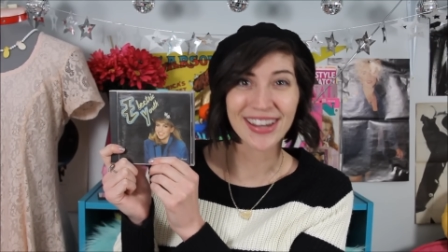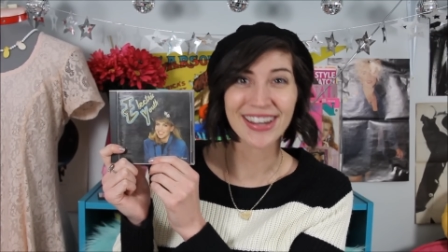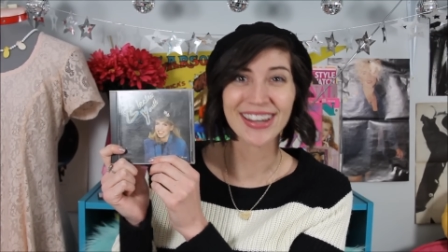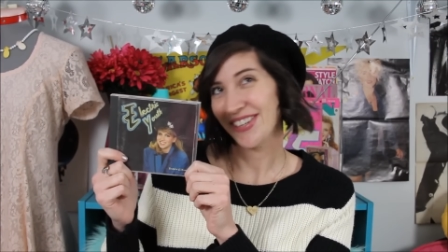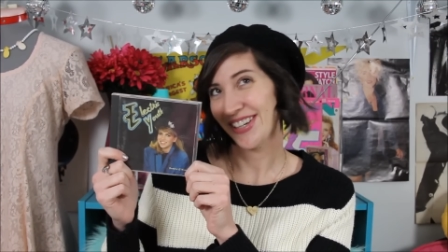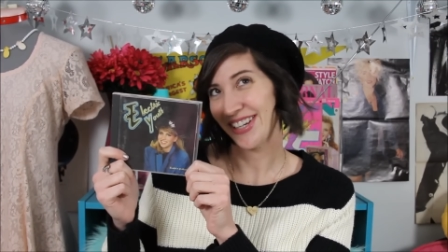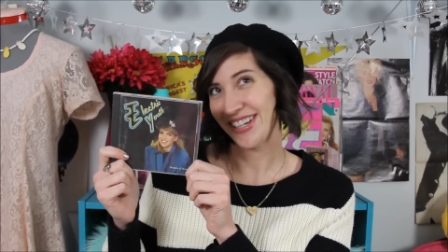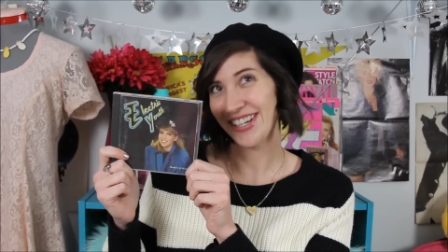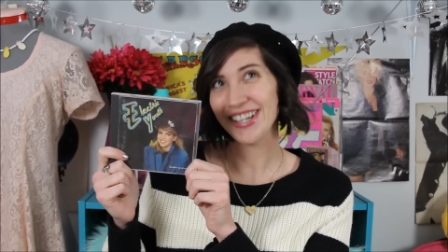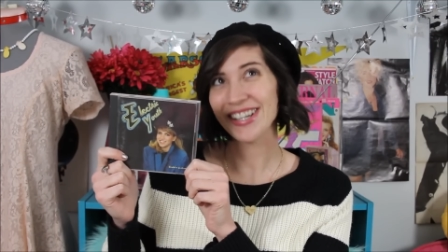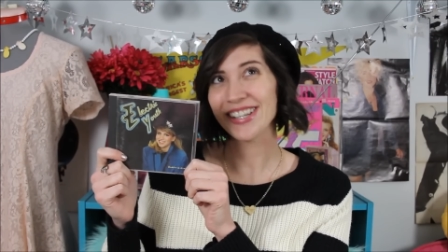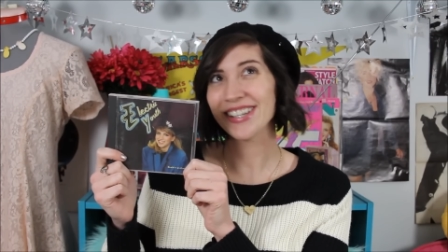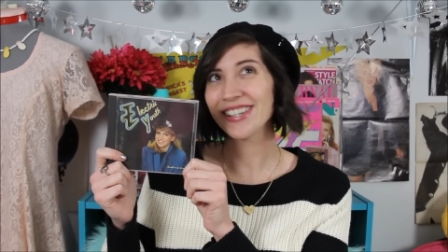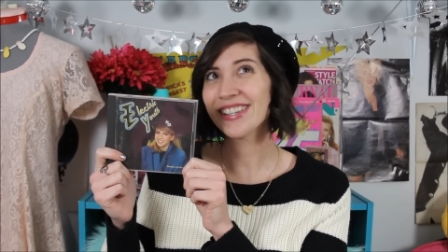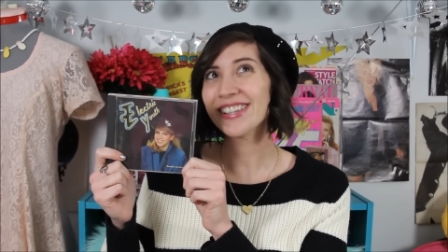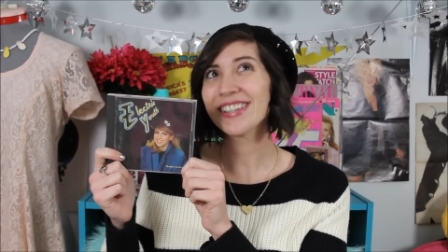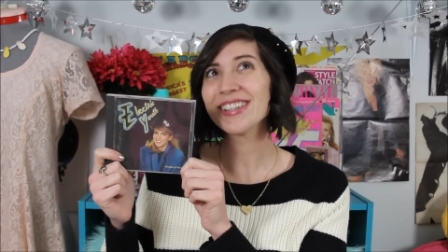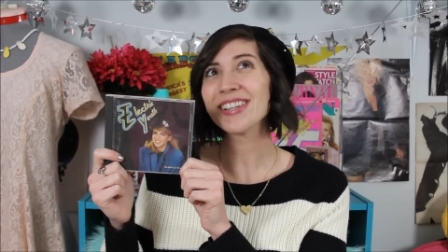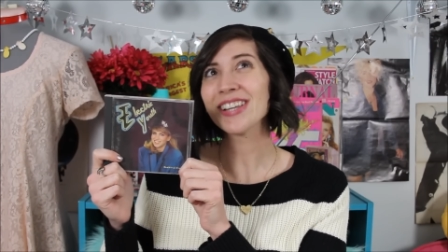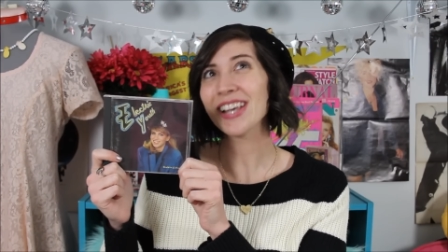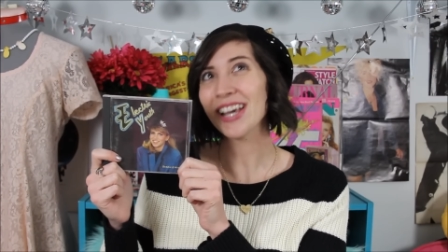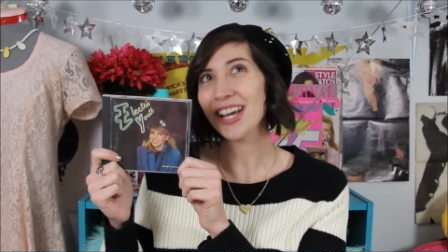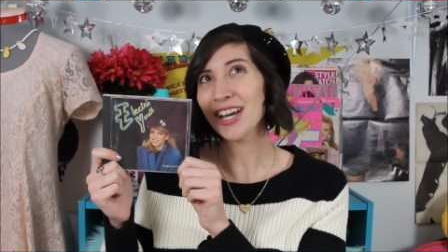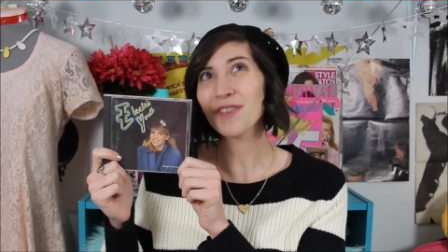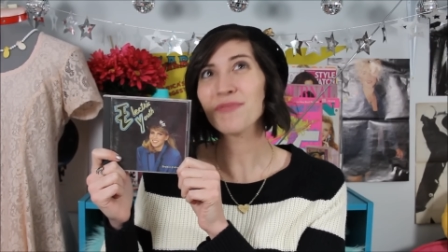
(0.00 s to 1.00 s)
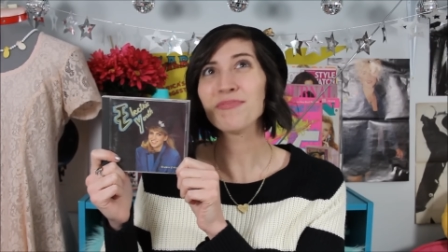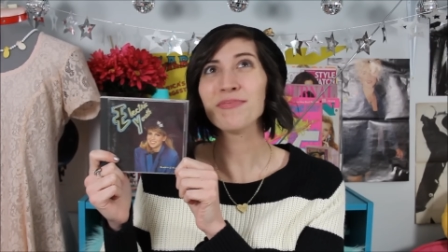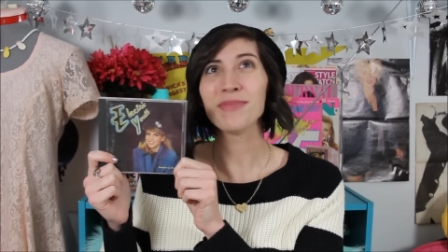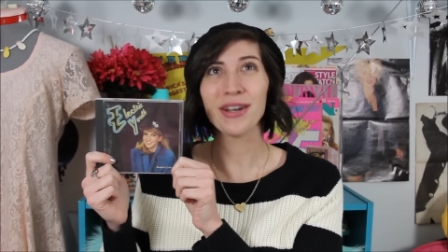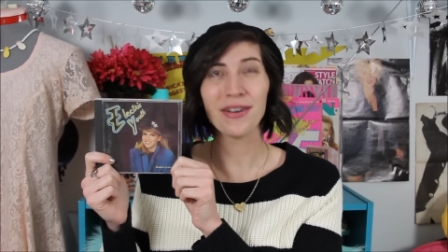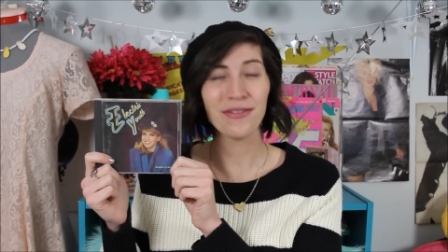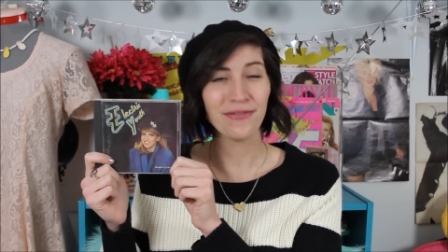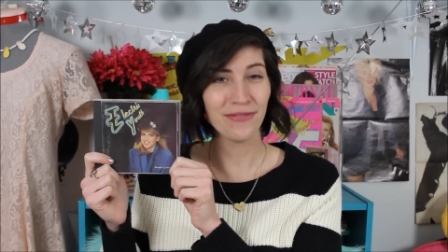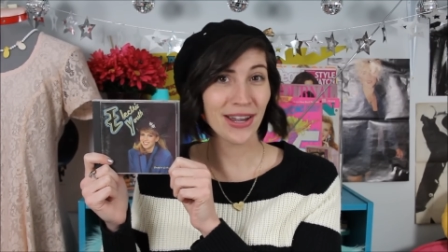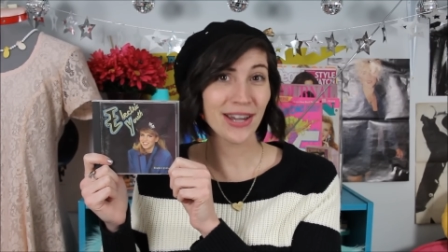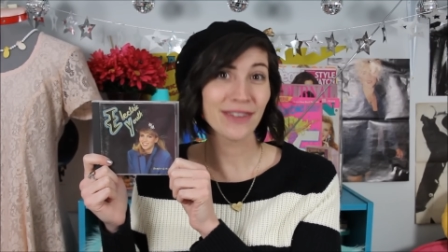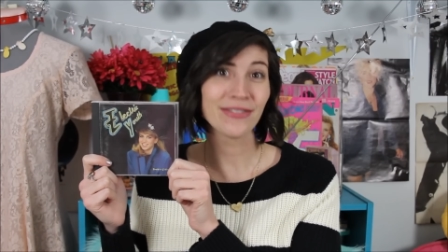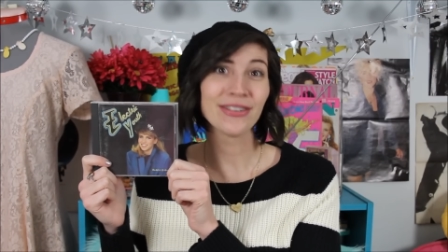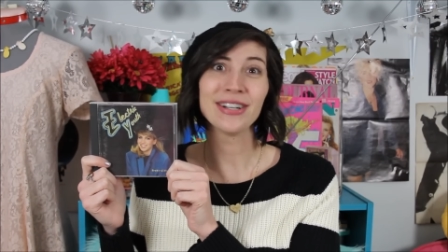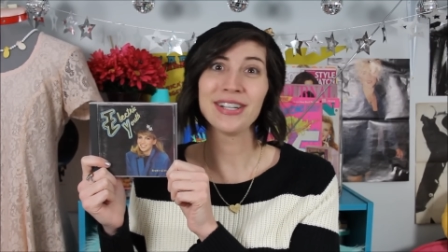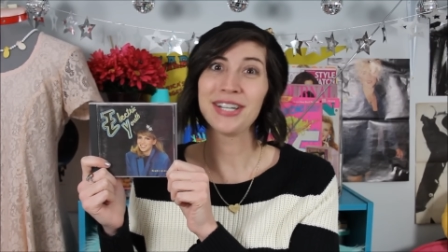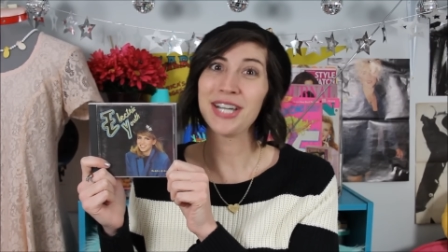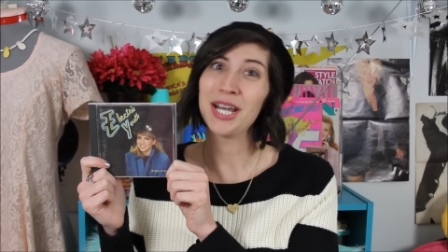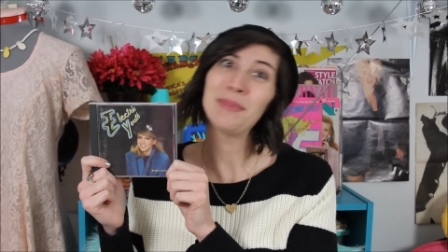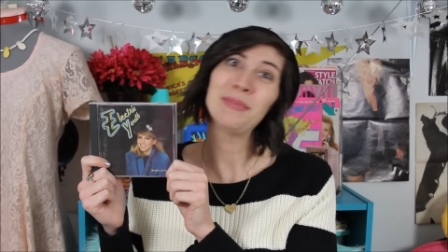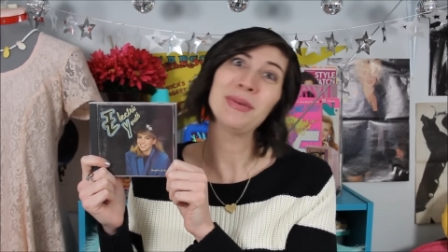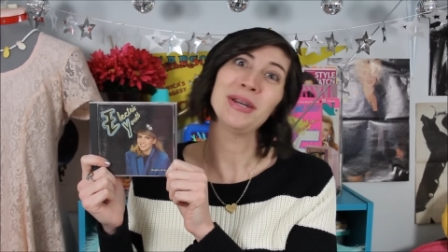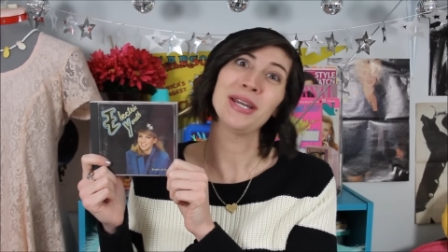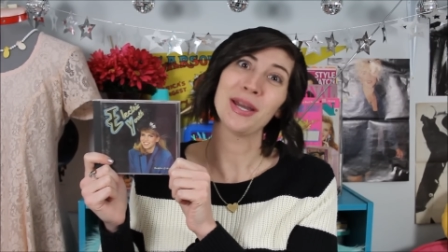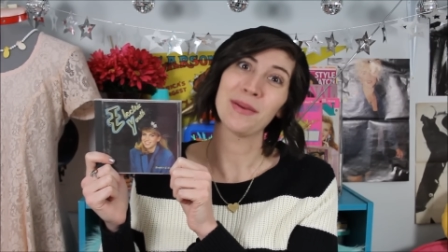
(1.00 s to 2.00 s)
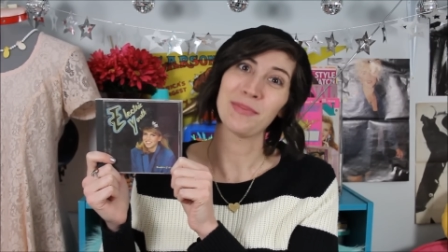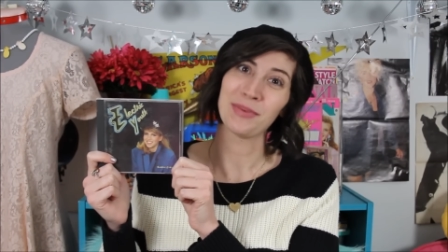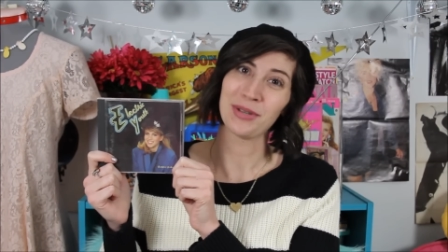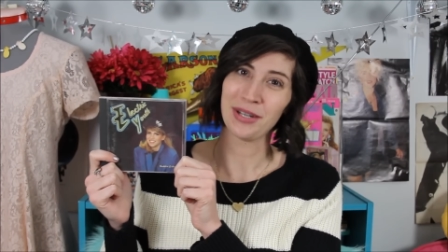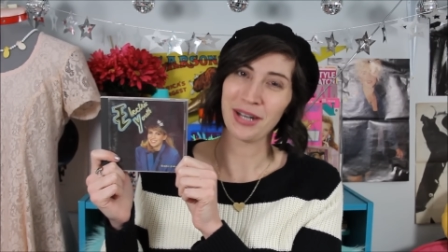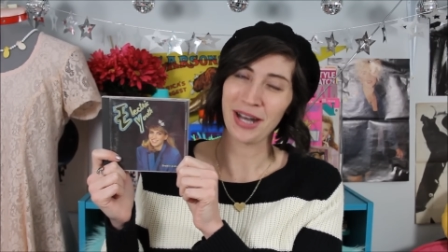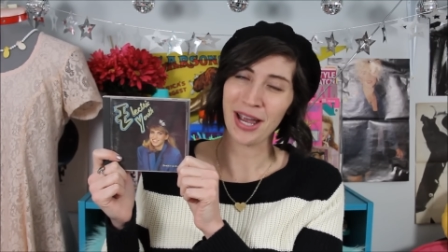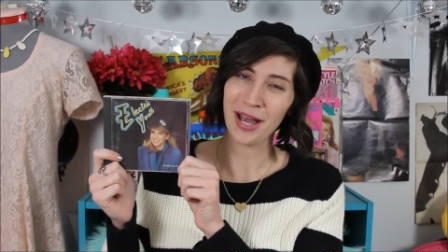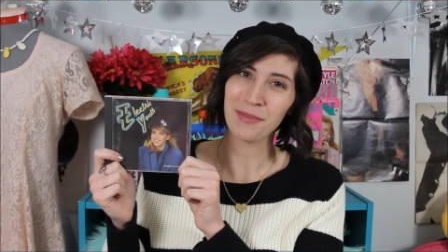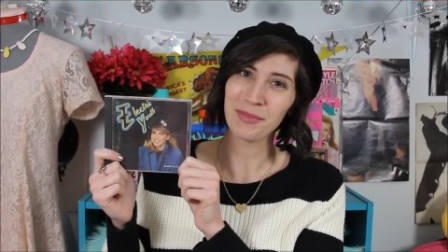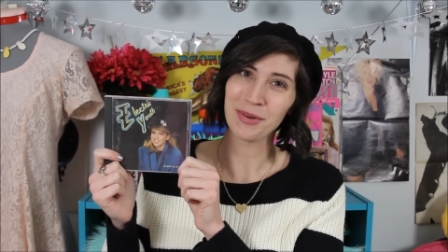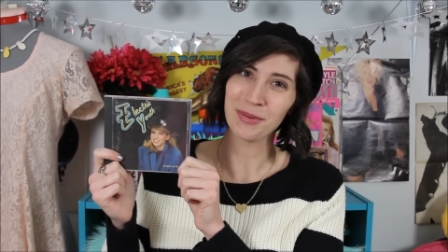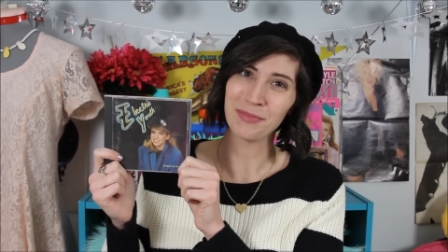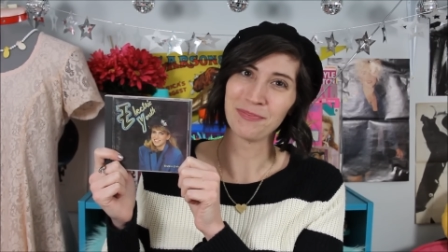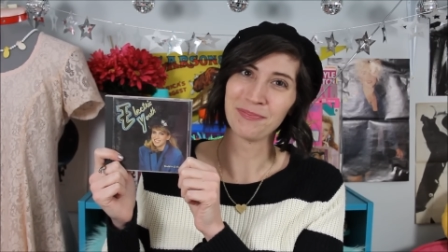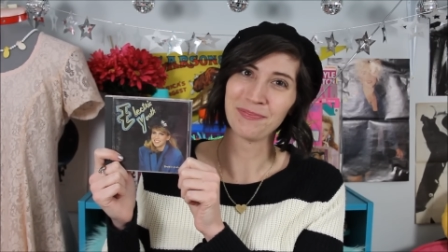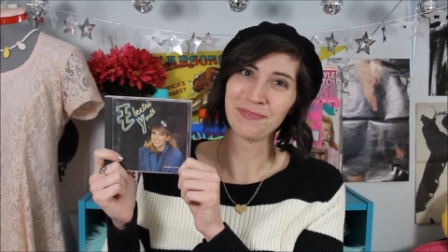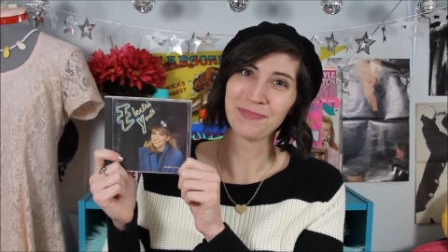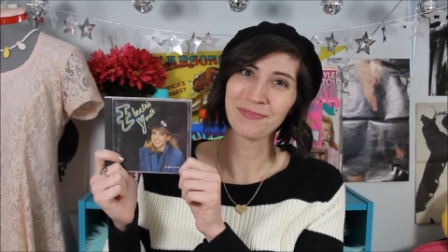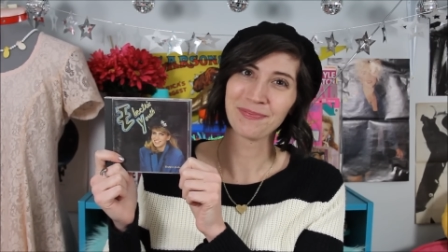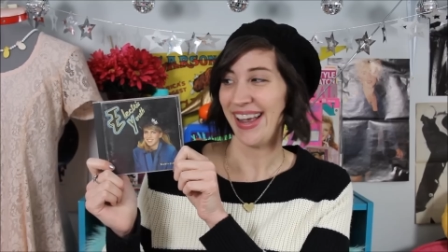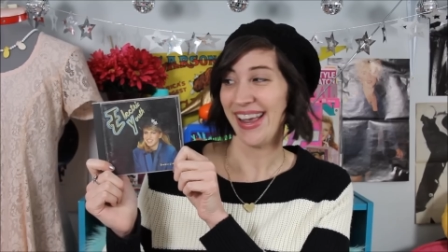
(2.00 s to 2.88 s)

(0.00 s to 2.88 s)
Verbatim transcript: which is like my favorite Debbie Gibson album.